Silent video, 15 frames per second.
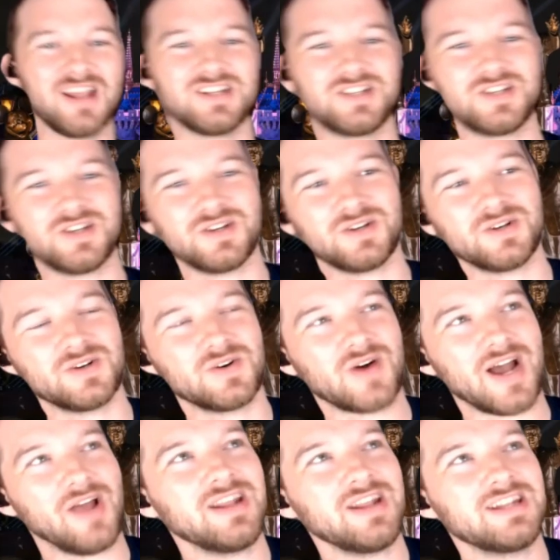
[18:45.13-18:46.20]
to. I
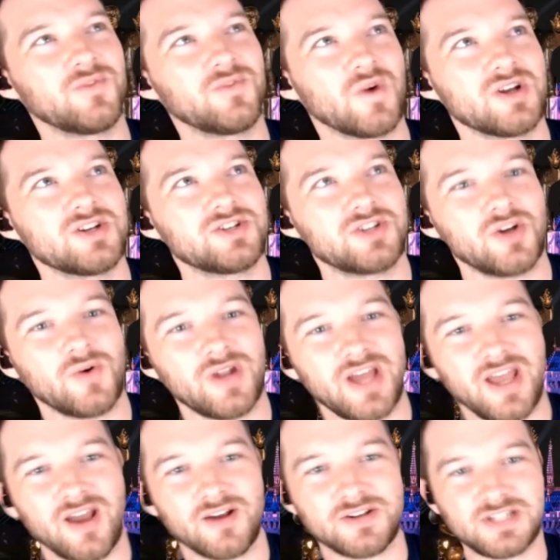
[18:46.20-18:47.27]
only did one show at
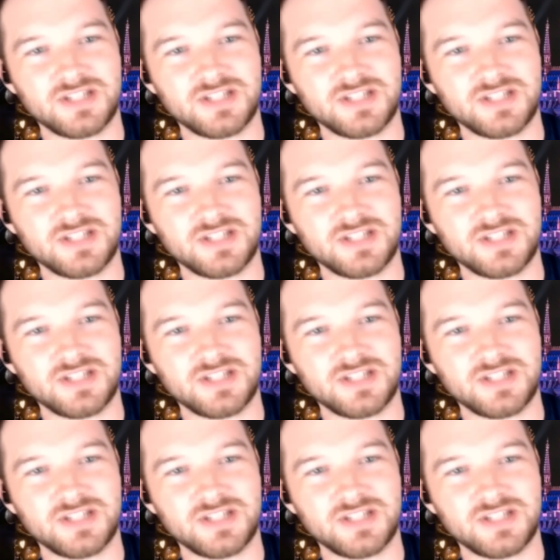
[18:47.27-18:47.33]
ARC,